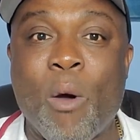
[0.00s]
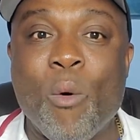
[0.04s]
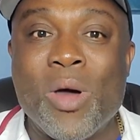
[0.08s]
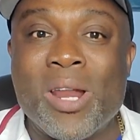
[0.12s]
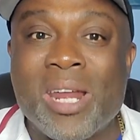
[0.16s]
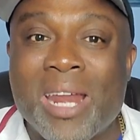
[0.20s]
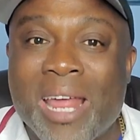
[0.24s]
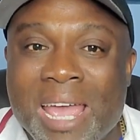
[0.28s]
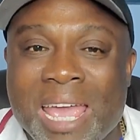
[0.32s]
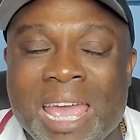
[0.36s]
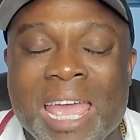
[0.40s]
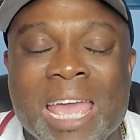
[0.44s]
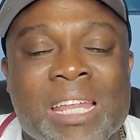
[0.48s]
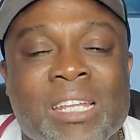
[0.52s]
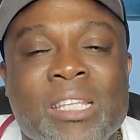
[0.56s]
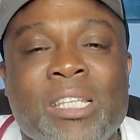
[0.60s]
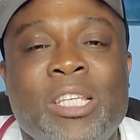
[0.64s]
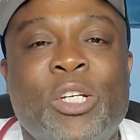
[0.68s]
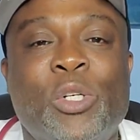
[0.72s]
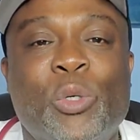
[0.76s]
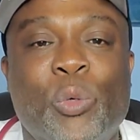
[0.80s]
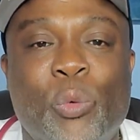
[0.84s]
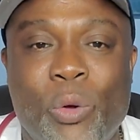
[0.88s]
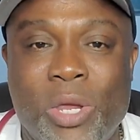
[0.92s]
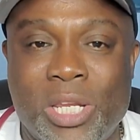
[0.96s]
want to
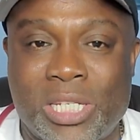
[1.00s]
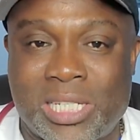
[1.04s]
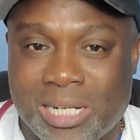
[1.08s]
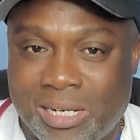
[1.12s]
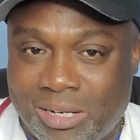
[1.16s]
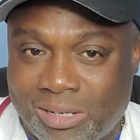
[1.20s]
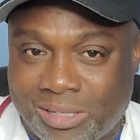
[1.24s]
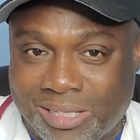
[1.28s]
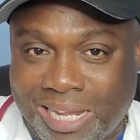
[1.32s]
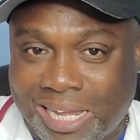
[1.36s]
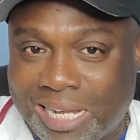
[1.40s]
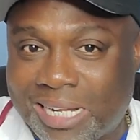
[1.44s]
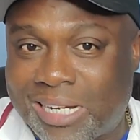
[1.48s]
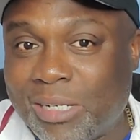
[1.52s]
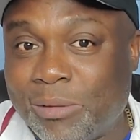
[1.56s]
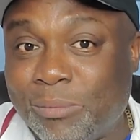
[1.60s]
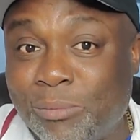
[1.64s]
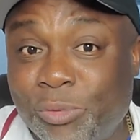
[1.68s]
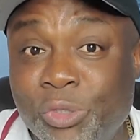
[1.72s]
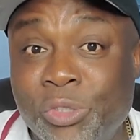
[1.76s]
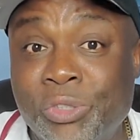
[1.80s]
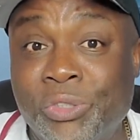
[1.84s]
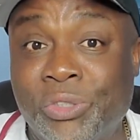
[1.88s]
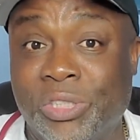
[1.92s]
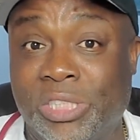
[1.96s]
encourage other
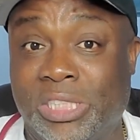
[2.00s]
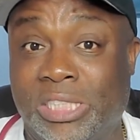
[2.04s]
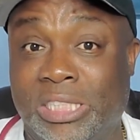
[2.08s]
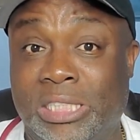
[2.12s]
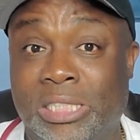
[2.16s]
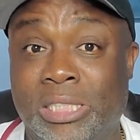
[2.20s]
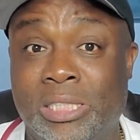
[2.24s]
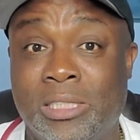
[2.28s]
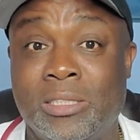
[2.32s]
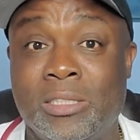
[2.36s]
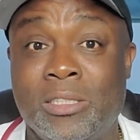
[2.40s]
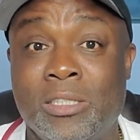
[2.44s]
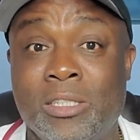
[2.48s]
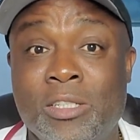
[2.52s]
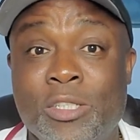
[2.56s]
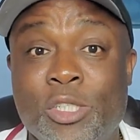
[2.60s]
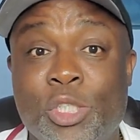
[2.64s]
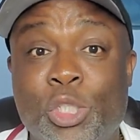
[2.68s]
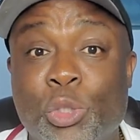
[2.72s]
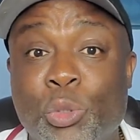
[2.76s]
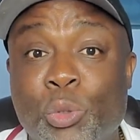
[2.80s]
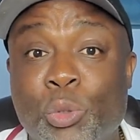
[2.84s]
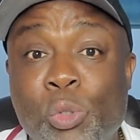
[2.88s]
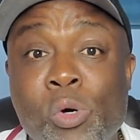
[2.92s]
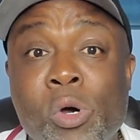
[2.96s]
community
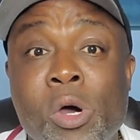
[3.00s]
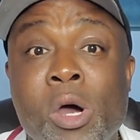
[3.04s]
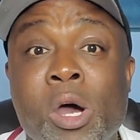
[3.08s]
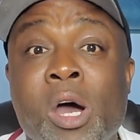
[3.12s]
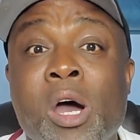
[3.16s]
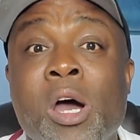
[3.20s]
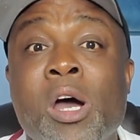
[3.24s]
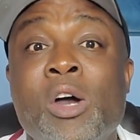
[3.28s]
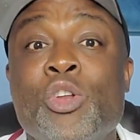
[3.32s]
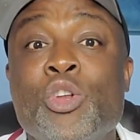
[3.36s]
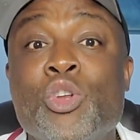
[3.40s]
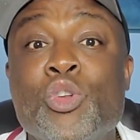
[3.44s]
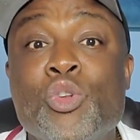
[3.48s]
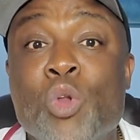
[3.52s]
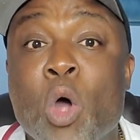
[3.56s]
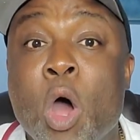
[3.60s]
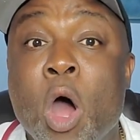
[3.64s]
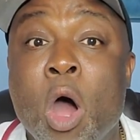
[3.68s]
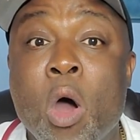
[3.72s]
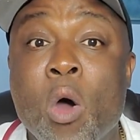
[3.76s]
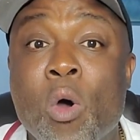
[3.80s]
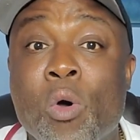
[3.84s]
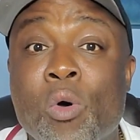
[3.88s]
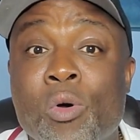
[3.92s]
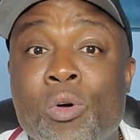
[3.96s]
to
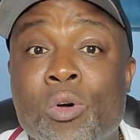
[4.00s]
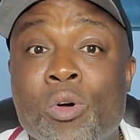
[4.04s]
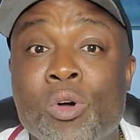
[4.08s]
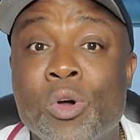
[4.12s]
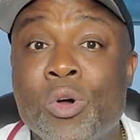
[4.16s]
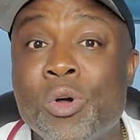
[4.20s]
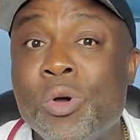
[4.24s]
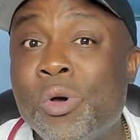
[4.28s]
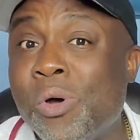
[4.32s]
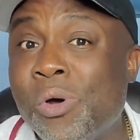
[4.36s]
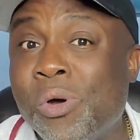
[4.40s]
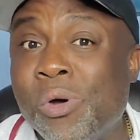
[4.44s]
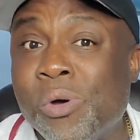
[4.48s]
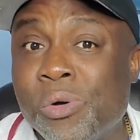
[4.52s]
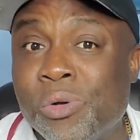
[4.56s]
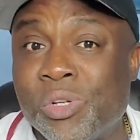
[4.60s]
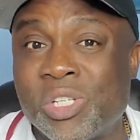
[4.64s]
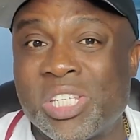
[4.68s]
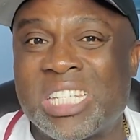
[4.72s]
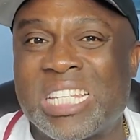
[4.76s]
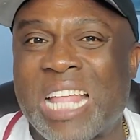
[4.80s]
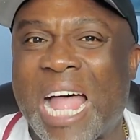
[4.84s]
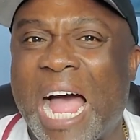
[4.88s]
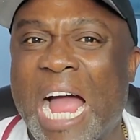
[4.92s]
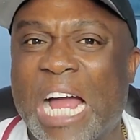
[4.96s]
know who
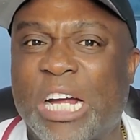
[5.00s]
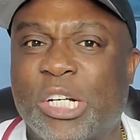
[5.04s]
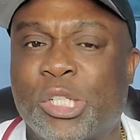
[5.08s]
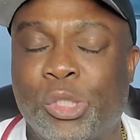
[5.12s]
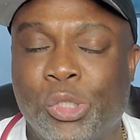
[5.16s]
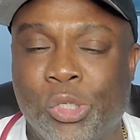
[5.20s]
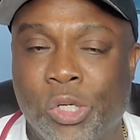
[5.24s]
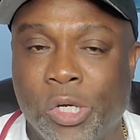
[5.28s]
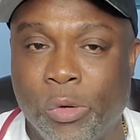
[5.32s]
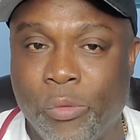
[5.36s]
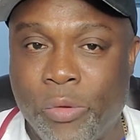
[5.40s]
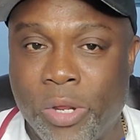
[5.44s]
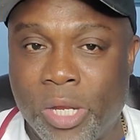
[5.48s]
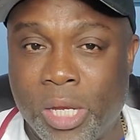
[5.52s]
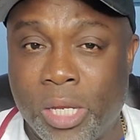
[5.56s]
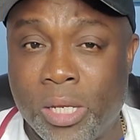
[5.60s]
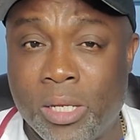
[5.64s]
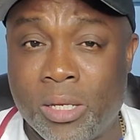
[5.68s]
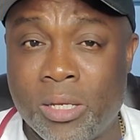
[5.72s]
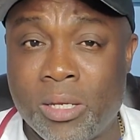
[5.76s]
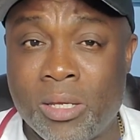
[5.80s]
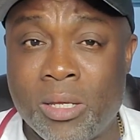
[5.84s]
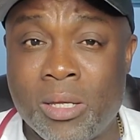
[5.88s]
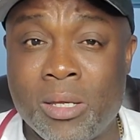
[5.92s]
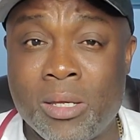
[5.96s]
is Dr. Louine.
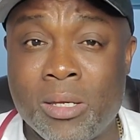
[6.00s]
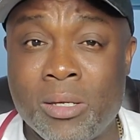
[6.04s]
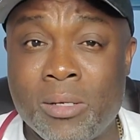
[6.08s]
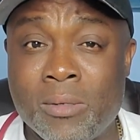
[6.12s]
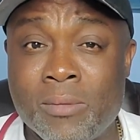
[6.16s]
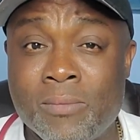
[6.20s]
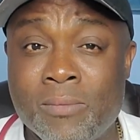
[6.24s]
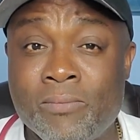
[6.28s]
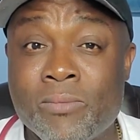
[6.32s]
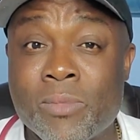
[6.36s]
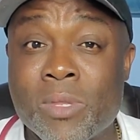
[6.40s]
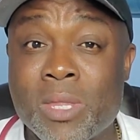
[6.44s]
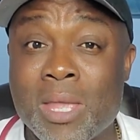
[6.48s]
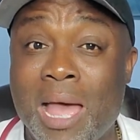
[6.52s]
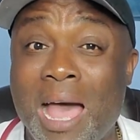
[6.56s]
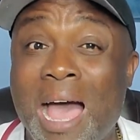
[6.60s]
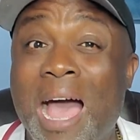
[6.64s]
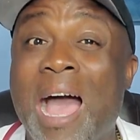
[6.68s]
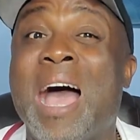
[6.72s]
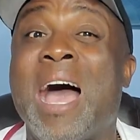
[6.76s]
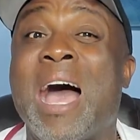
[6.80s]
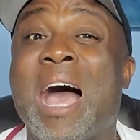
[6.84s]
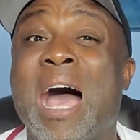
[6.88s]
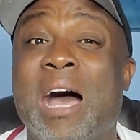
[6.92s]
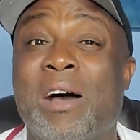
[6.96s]
I
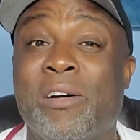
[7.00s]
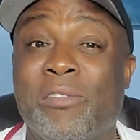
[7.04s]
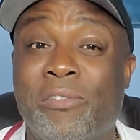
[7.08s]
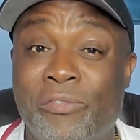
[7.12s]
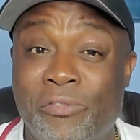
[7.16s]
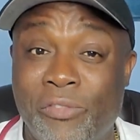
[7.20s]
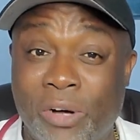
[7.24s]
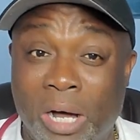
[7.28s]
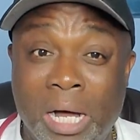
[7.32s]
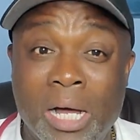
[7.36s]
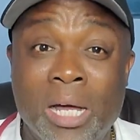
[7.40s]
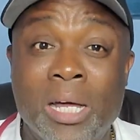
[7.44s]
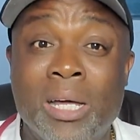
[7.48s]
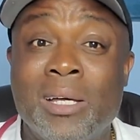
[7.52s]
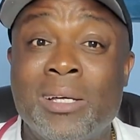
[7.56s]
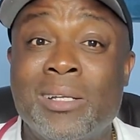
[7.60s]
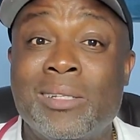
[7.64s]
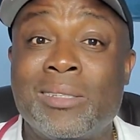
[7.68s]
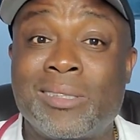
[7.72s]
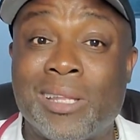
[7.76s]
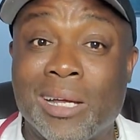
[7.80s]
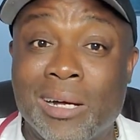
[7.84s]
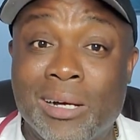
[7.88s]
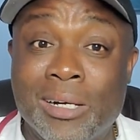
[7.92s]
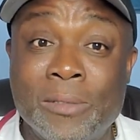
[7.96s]
have
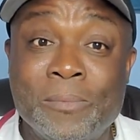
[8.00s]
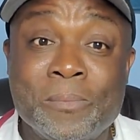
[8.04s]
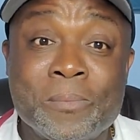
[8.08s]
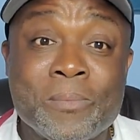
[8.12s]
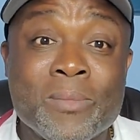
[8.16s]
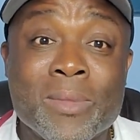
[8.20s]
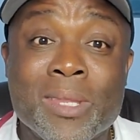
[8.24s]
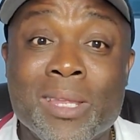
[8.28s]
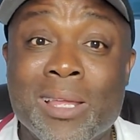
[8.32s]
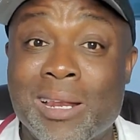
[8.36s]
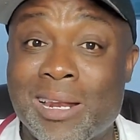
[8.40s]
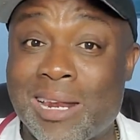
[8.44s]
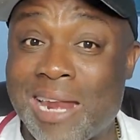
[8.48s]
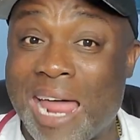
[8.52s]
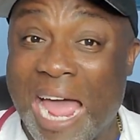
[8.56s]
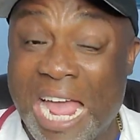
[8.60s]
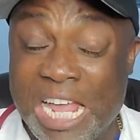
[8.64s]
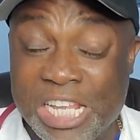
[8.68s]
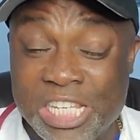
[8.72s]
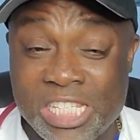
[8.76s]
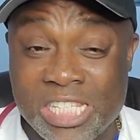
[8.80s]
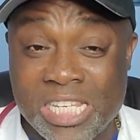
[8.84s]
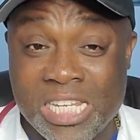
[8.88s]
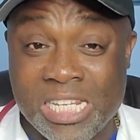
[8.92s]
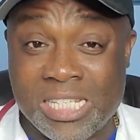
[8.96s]
the
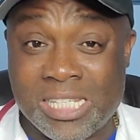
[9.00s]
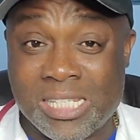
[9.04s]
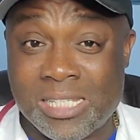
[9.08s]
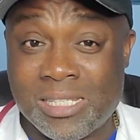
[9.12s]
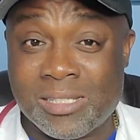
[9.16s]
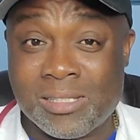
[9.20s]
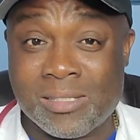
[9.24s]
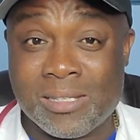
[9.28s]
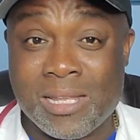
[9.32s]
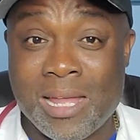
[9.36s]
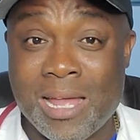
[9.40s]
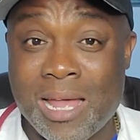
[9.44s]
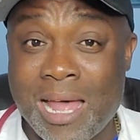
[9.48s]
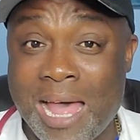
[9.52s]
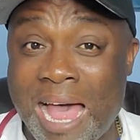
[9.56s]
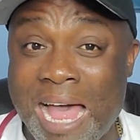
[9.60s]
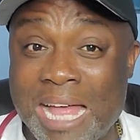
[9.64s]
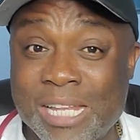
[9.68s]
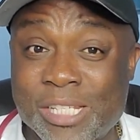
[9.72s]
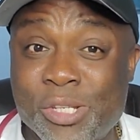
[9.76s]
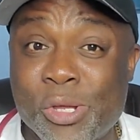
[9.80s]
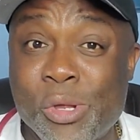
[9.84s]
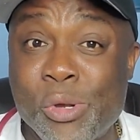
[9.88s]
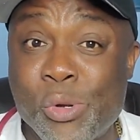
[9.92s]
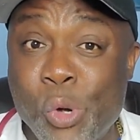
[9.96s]
license
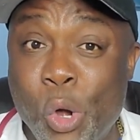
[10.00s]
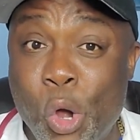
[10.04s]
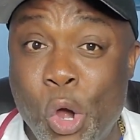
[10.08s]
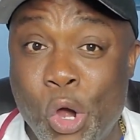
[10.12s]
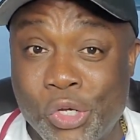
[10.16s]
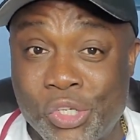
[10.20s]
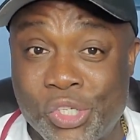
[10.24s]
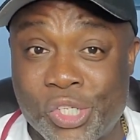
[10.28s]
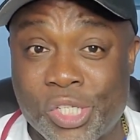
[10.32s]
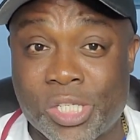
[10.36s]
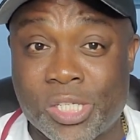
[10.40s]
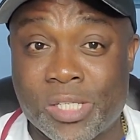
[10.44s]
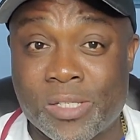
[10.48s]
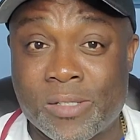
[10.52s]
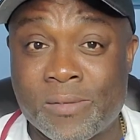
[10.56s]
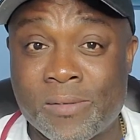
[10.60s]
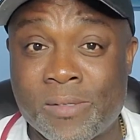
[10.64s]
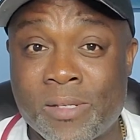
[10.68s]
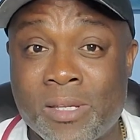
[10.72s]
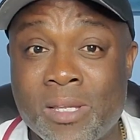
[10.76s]
as a nurse,